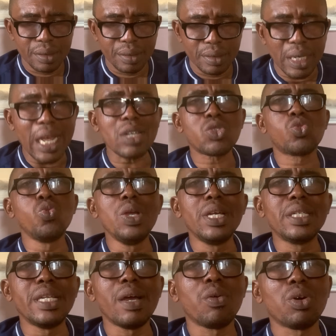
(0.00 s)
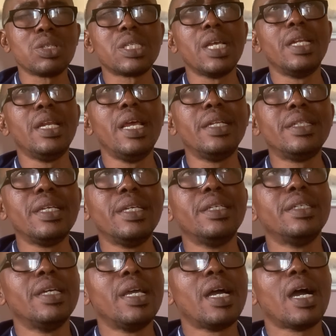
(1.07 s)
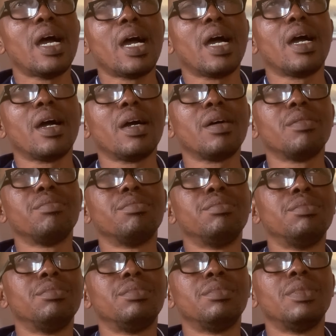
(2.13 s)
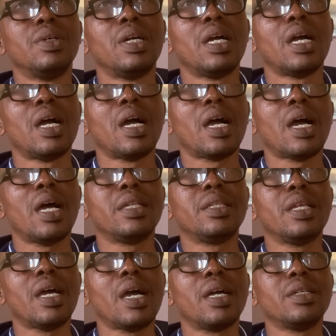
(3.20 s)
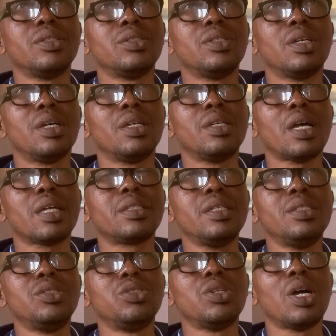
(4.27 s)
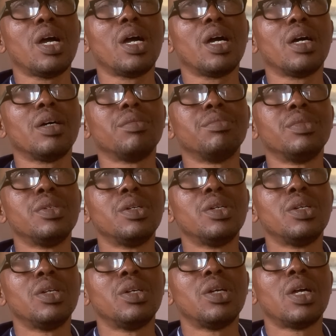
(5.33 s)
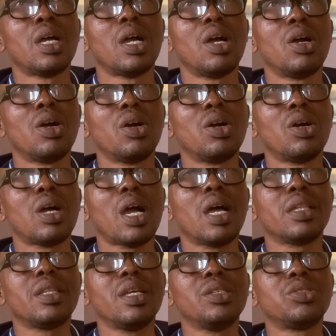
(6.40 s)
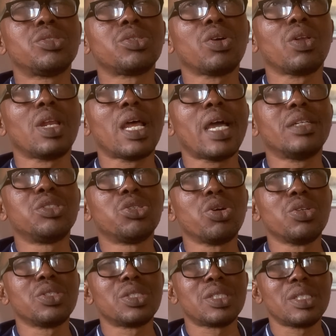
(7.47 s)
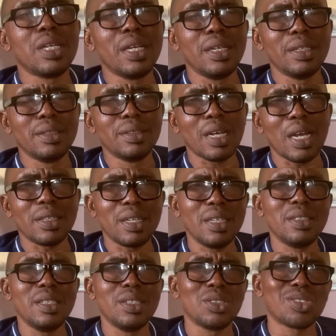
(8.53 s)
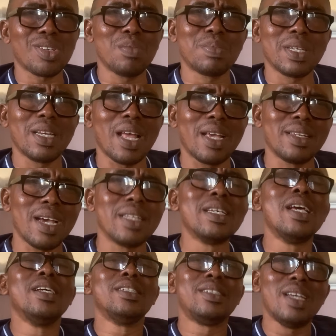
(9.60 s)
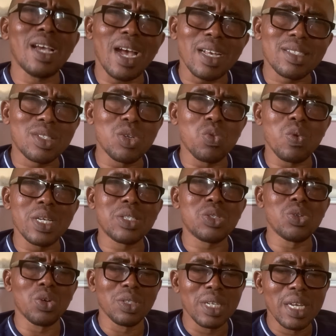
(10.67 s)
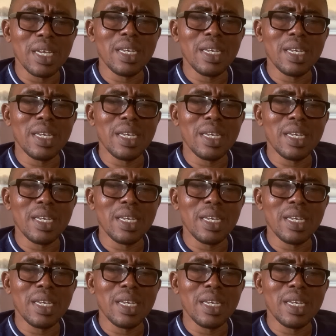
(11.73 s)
Last week, there was a lady, Adeshola Johnson, Adeni, something like that. She asked the question.